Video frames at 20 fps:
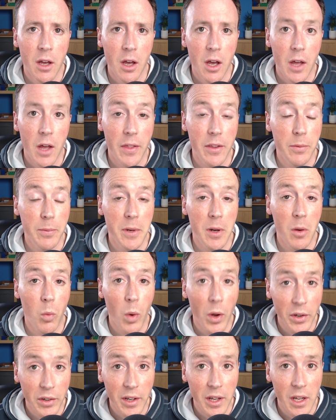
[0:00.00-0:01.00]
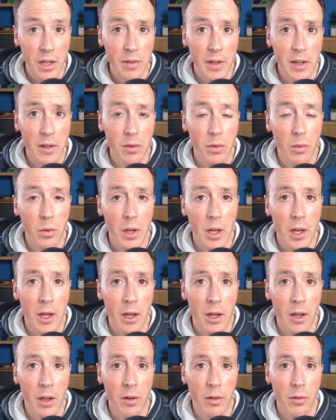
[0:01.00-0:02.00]
There's been a one-day event
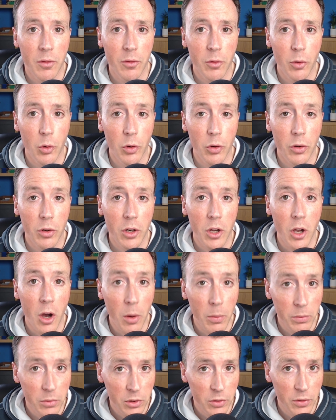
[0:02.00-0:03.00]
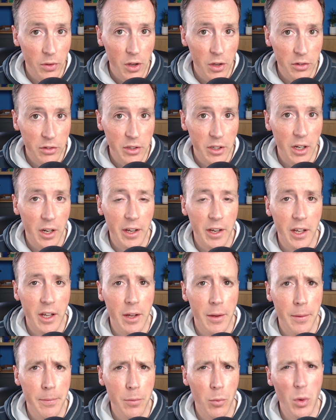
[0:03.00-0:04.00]
for Commsverse. Did like
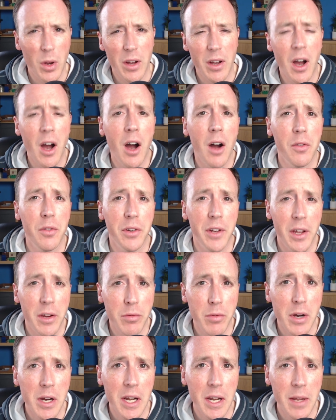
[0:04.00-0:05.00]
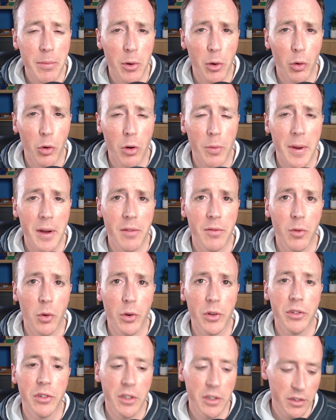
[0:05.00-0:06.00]
half a day really, but all about
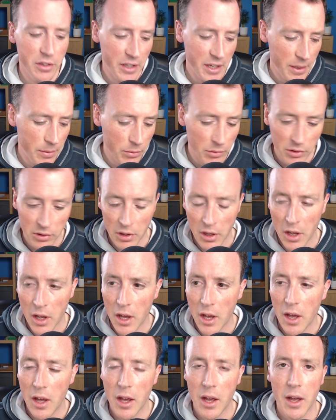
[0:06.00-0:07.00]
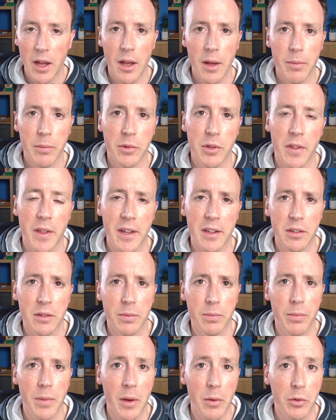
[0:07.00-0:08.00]
voice in Teams. So
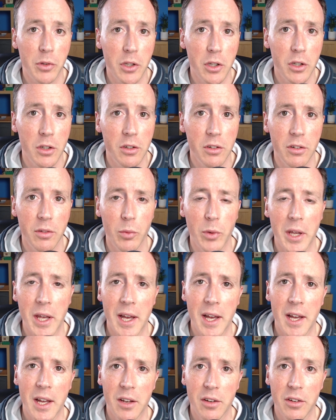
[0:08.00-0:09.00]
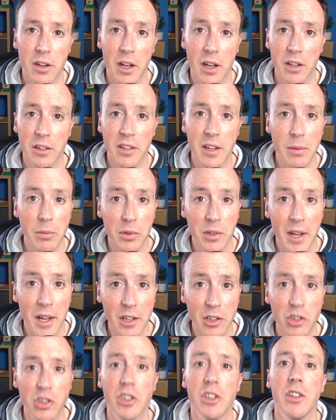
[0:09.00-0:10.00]
that was good. We had Teams
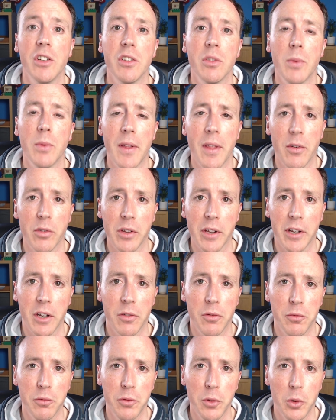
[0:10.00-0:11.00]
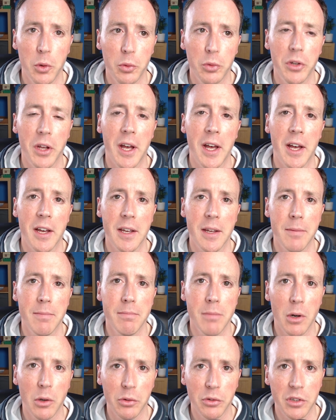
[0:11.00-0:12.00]
Nation as well. That was like a full day,
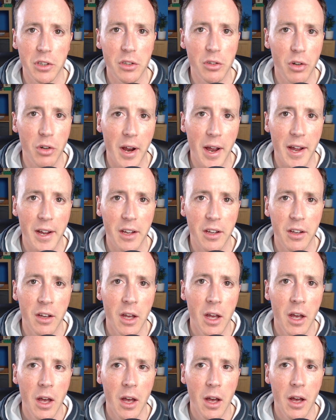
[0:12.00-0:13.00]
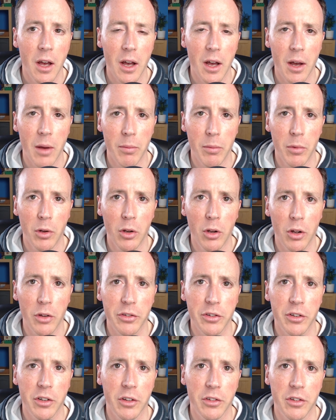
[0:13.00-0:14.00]
multi-track,
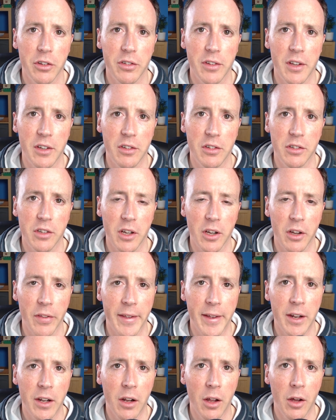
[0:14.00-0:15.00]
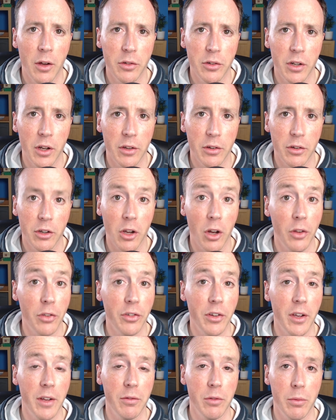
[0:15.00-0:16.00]
lots and lots of sessions going on there. Loads and loads of
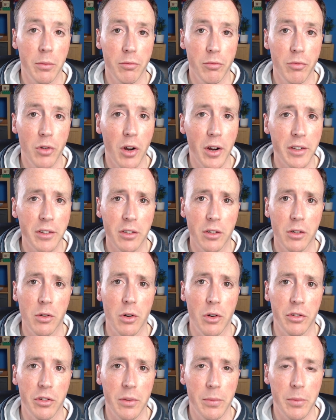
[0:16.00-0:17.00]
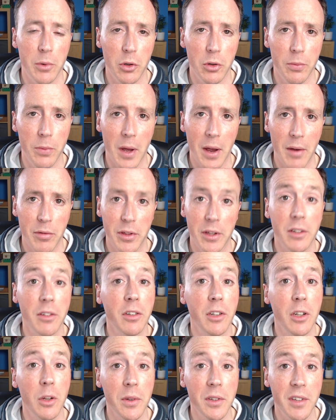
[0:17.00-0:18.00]
content from right across the board, but everything
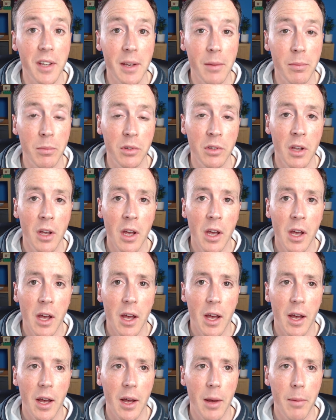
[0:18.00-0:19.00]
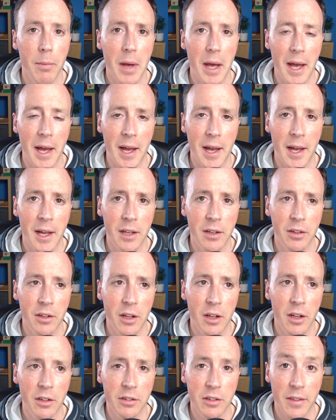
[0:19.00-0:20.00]
to do with Teams. So
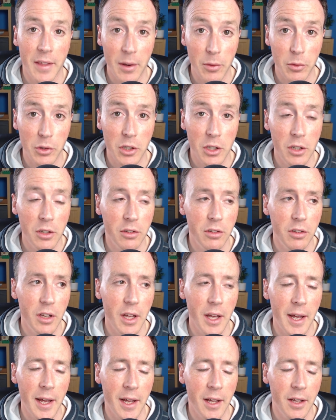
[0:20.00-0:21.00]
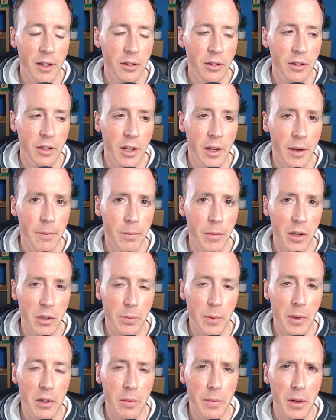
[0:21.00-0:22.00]
that was good. And I
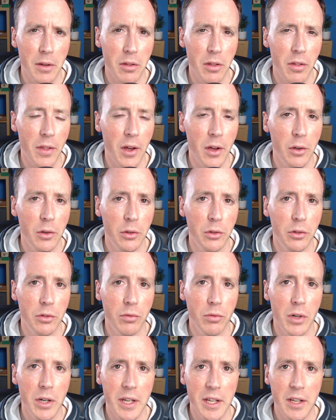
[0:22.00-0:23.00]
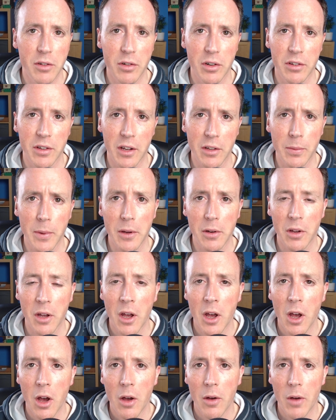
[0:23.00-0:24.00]
spoke at both of those. Really interesting. I spoke
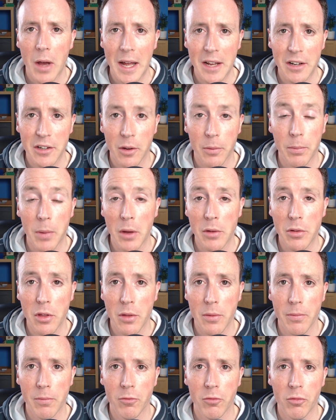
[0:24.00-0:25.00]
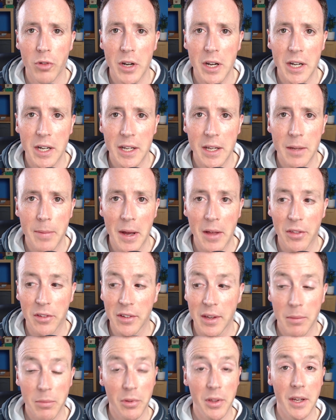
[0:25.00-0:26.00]
actually at both of them really about the
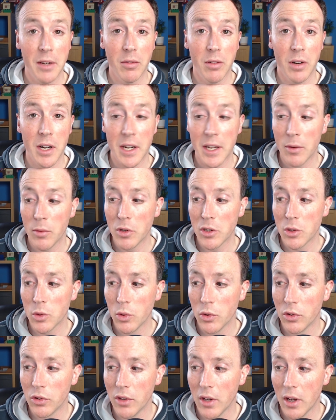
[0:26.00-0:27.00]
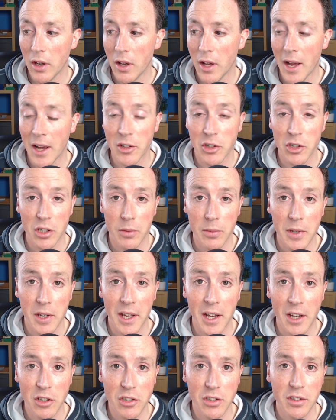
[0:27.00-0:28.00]
same thing, really, which was Azure
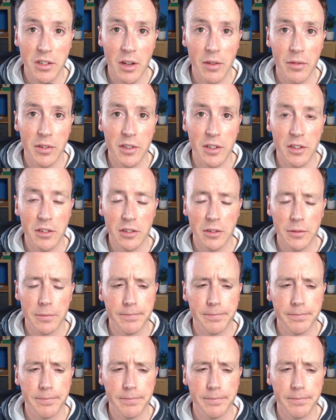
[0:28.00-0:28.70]
Communication Services.